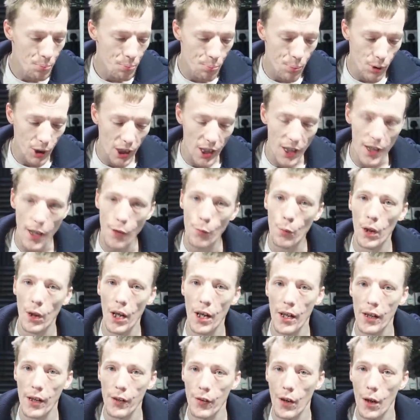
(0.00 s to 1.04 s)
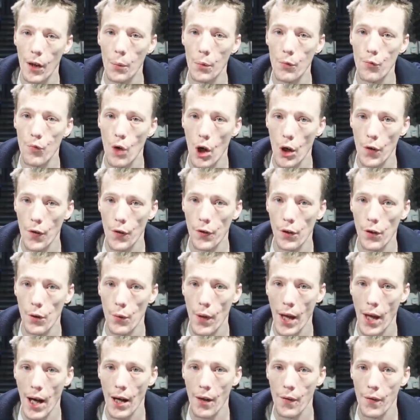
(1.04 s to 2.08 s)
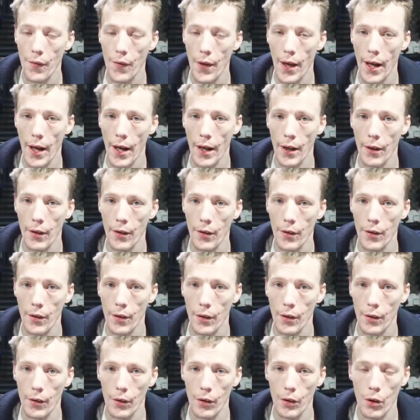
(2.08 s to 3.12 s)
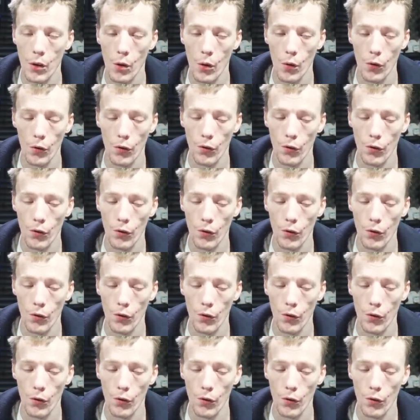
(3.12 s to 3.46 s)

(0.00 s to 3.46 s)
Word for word: But it is what it is. I would rather do that than cause